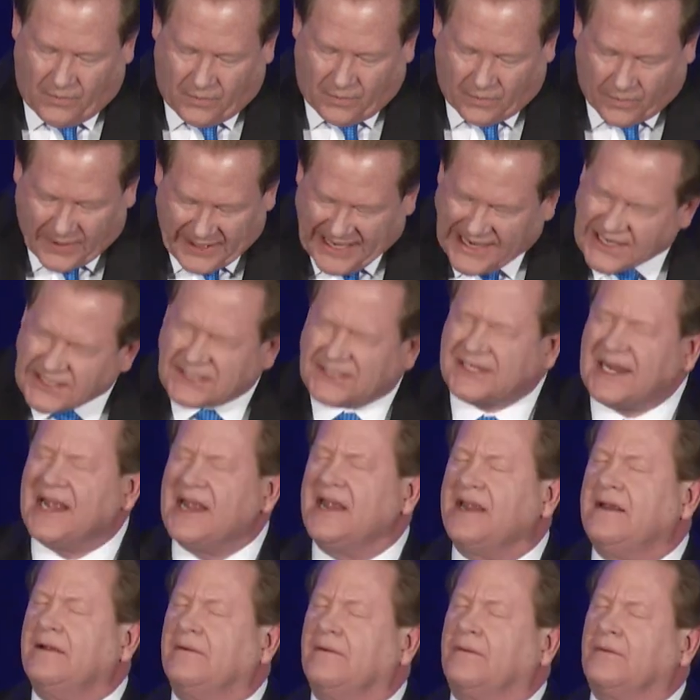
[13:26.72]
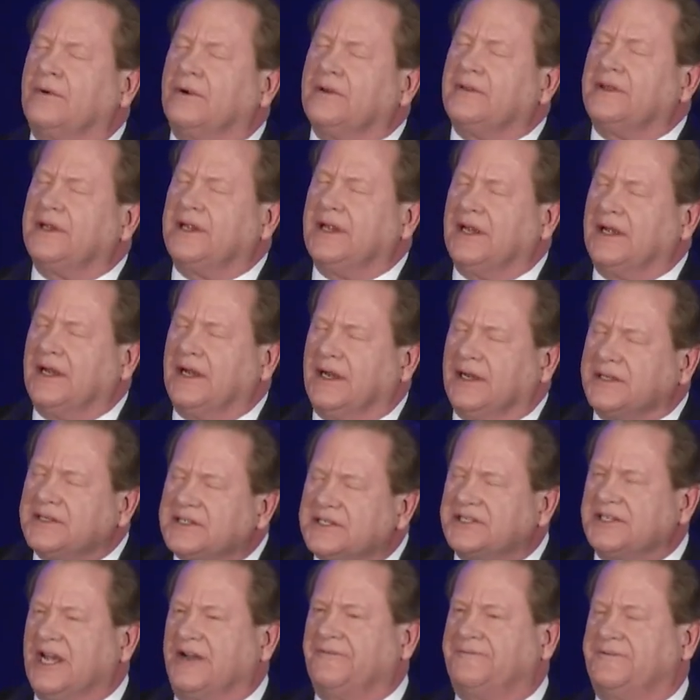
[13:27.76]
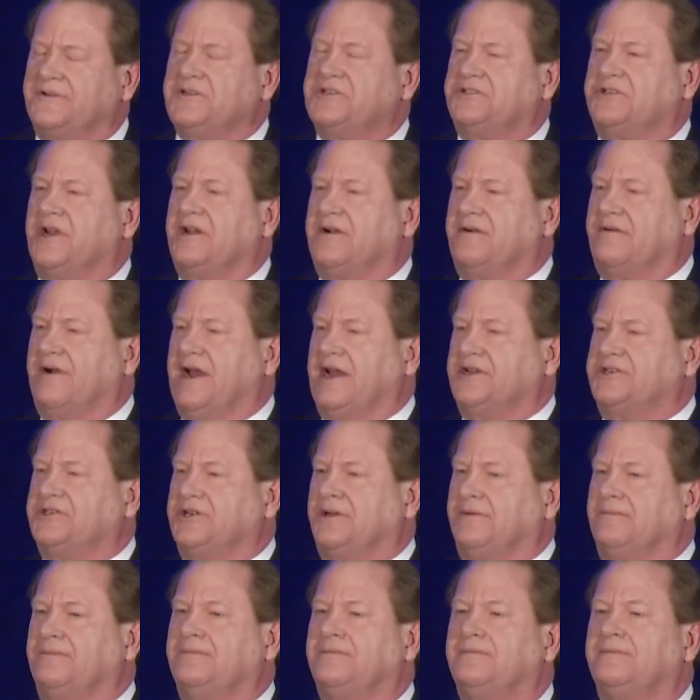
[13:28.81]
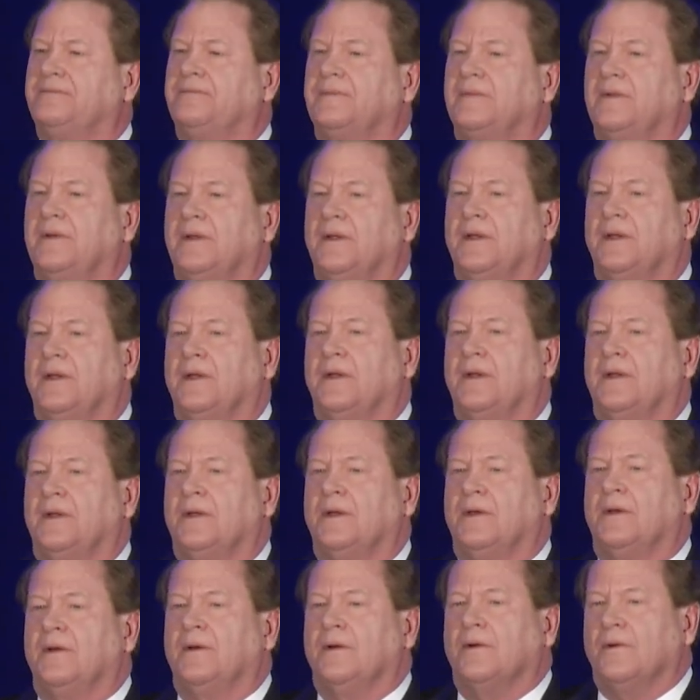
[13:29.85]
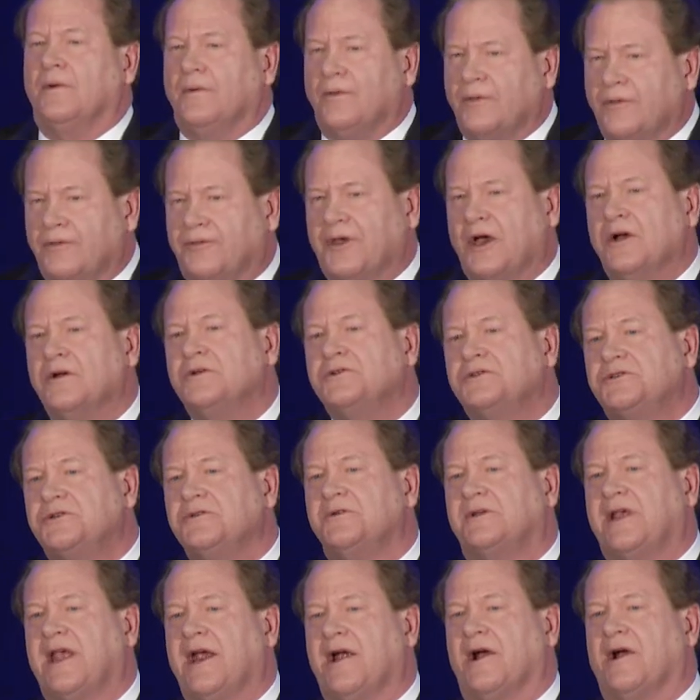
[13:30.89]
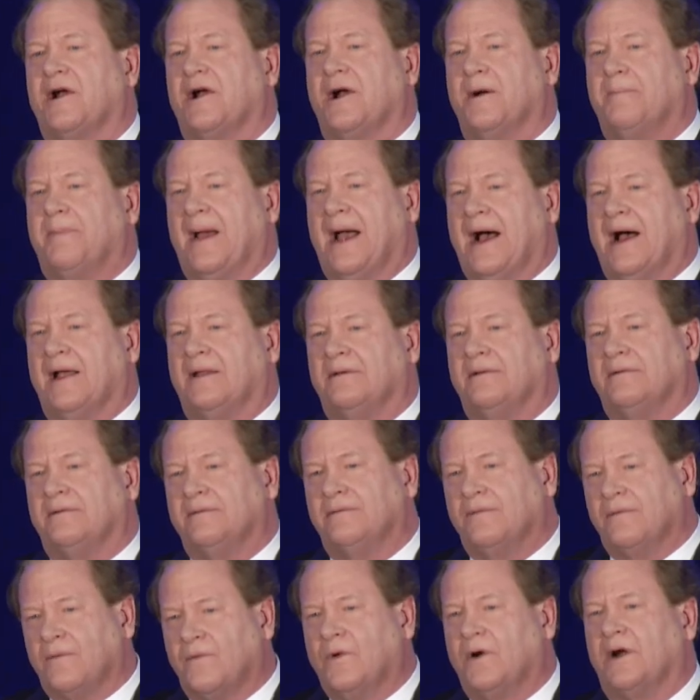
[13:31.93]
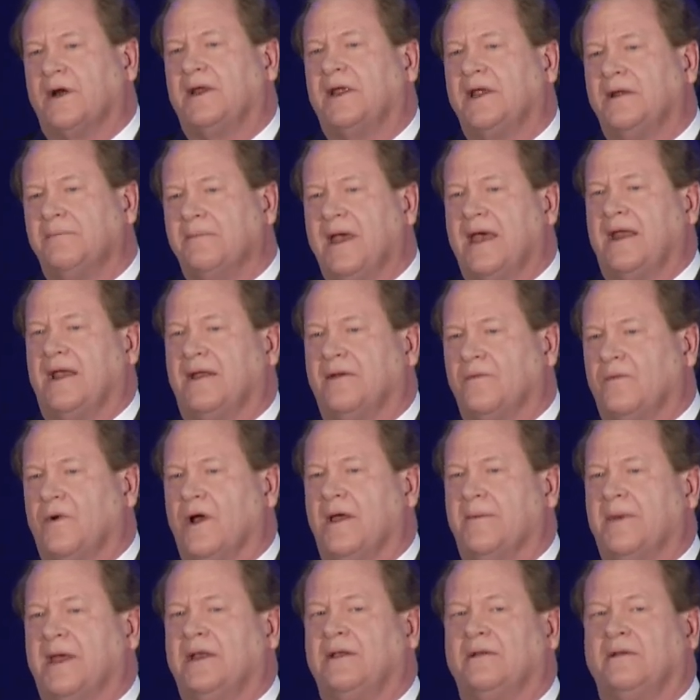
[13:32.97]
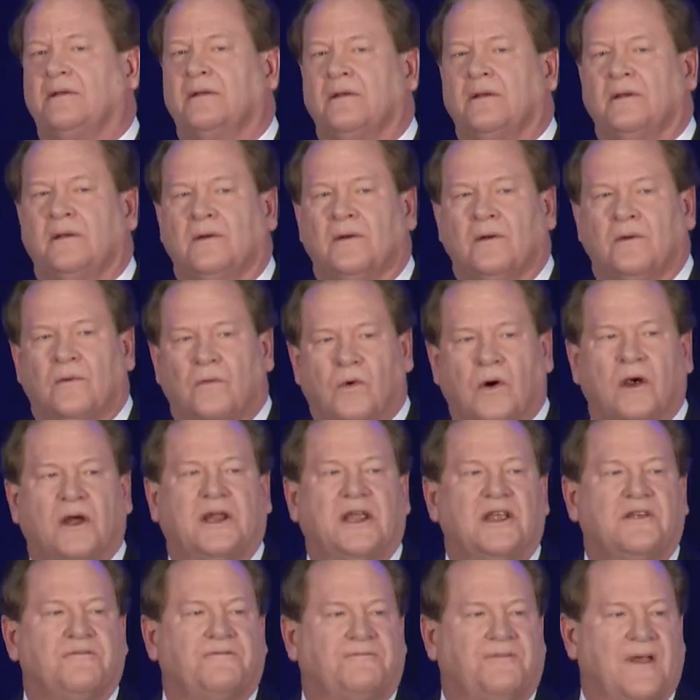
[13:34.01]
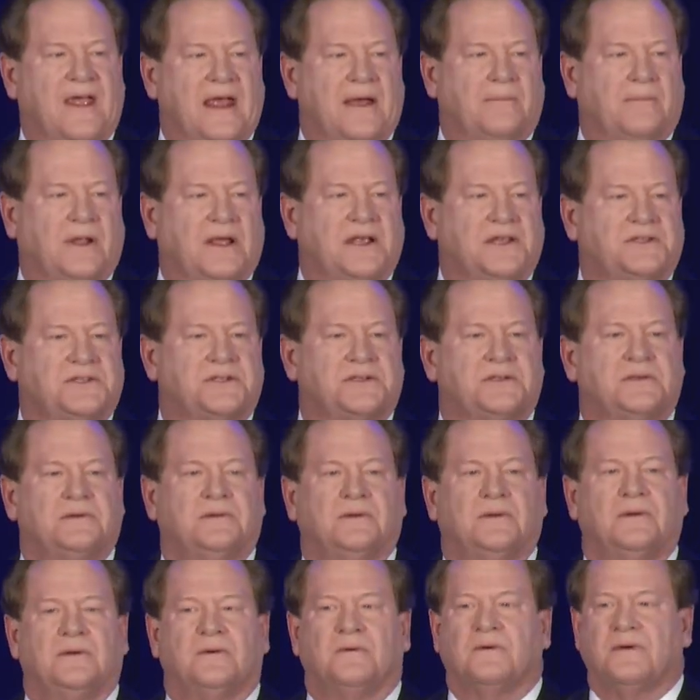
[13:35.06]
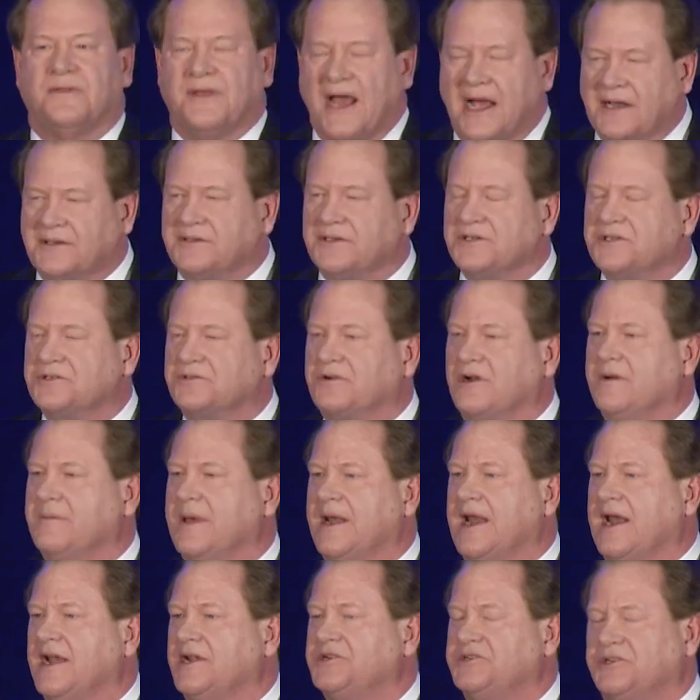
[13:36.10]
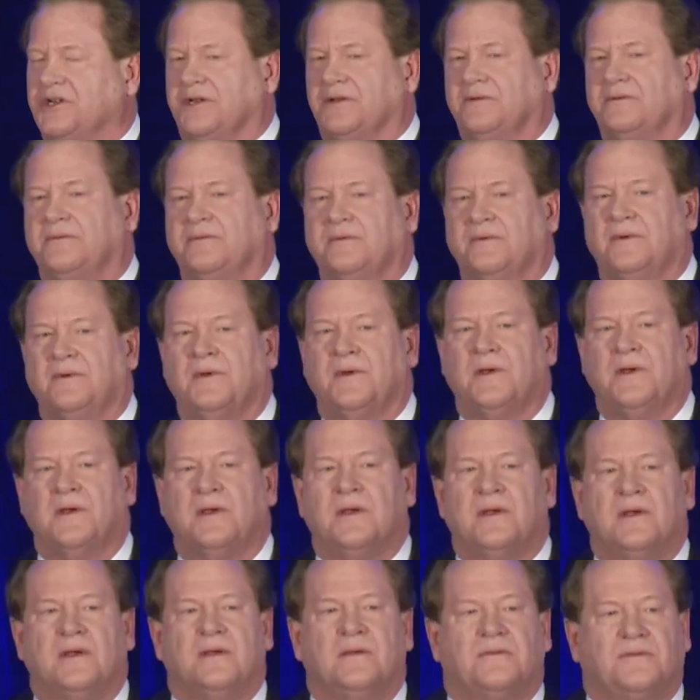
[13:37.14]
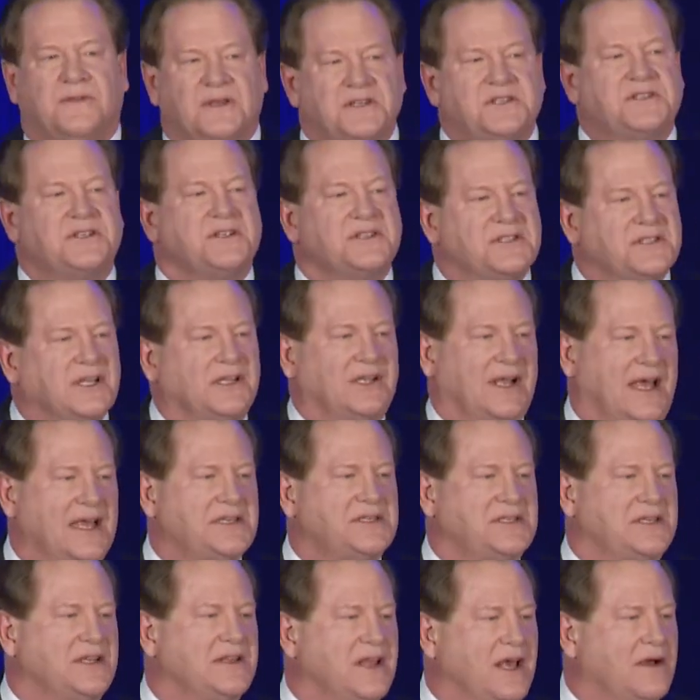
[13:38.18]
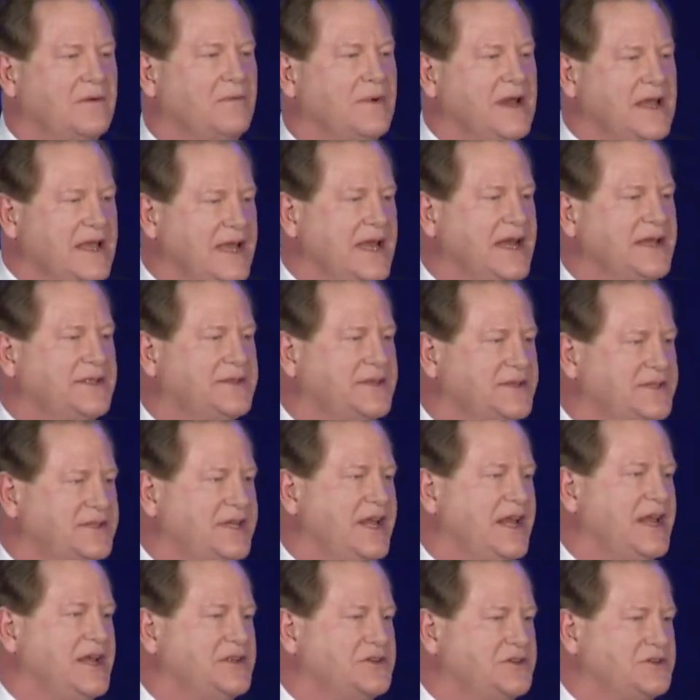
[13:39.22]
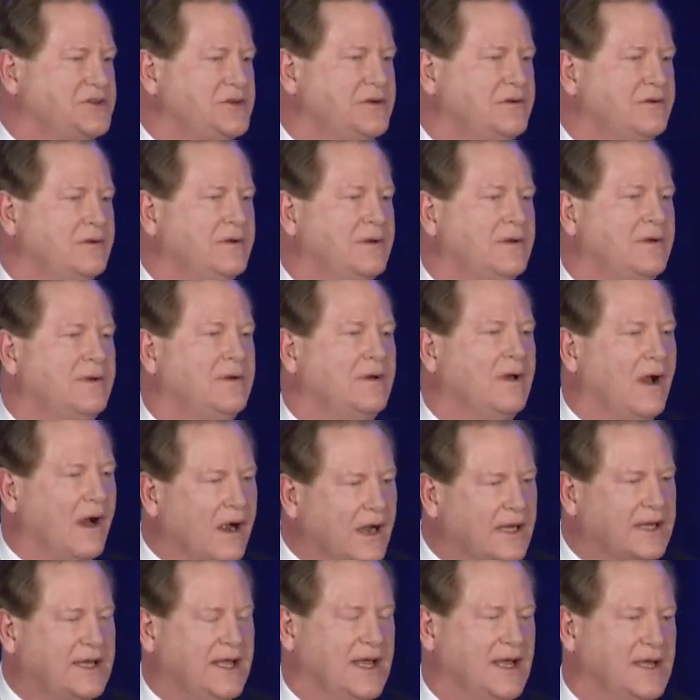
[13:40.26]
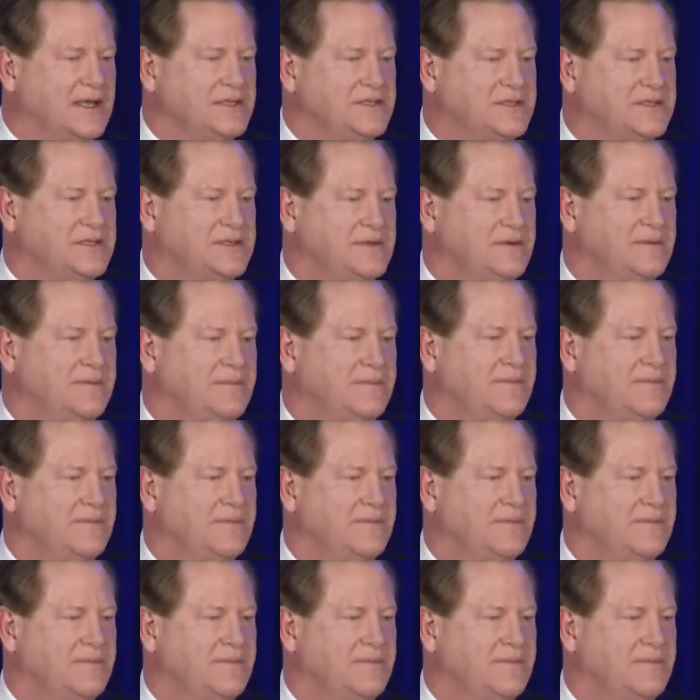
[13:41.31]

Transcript: When I say we're the unselfish generation, those who care about working men and women, working families, without discrimination, this is the lesson that we need to teach our kids.